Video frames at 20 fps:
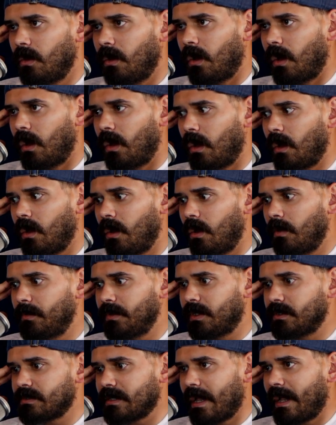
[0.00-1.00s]
Uh,
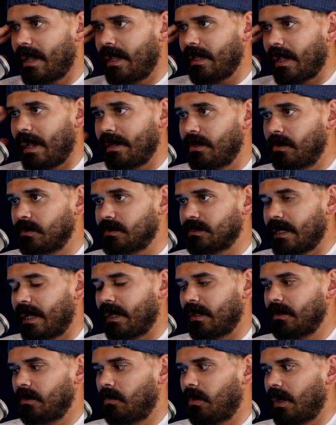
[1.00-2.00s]
because I, I know
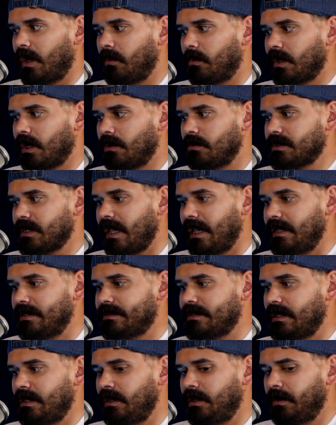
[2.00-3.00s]
exactly why. When I was
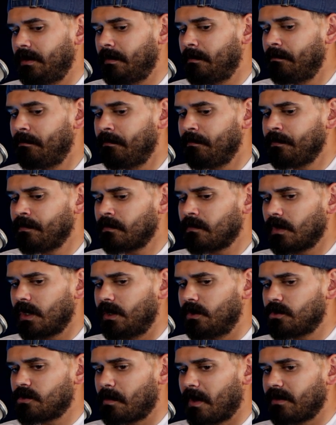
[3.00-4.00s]
18,
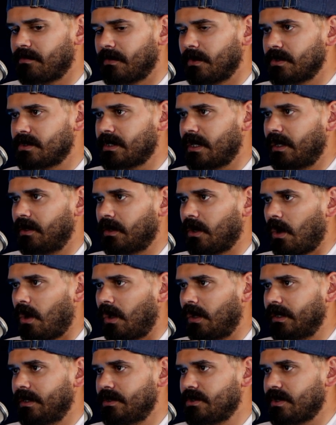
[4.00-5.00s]
it was my first day of
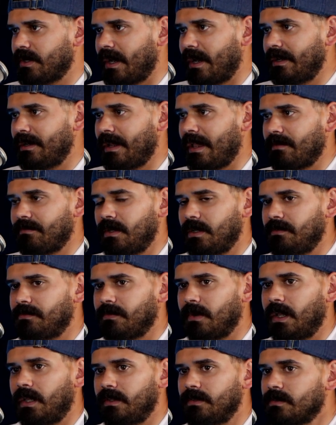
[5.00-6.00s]
college and I didn't have any
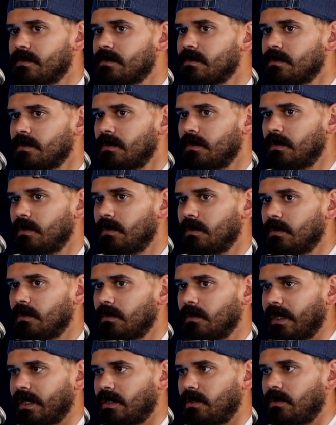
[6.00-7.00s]
friends.
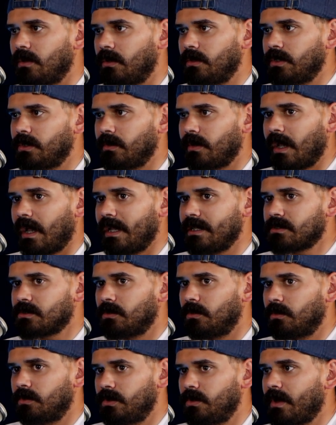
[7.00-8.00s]
Like, you know, you're in high
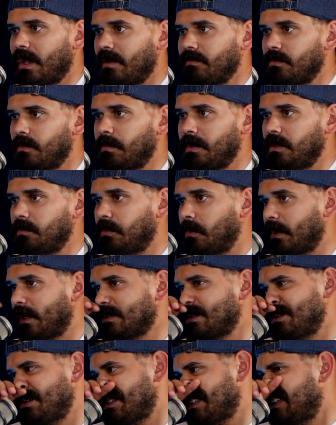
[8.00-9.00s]
school and you have the people
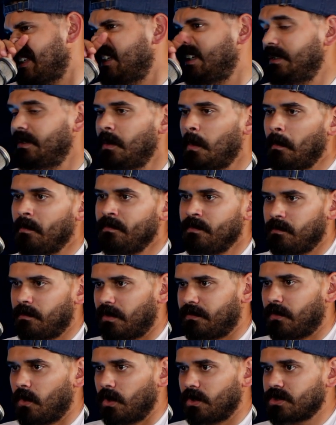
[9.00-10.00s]
that you see
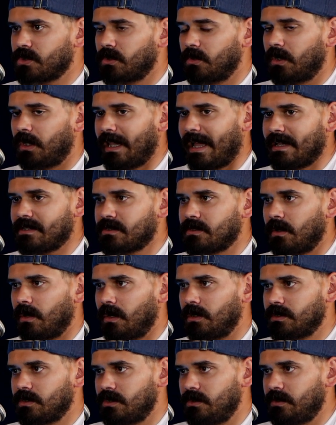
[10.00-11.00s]
before class
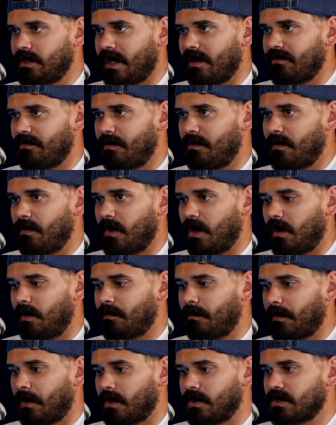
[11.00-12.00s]
starts. You have a
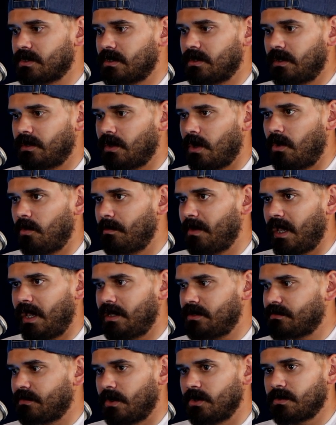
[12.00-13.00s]
person in home
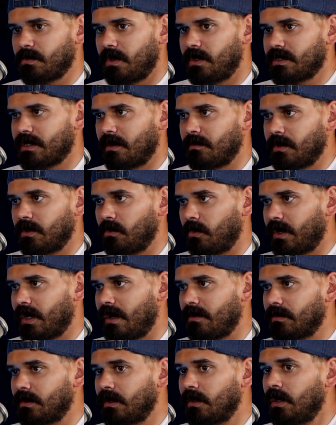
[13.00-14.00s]
base, first period, second period,
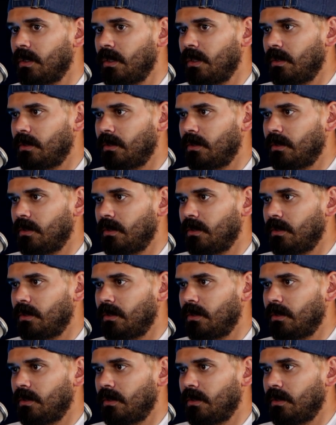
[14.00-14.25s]
whatever.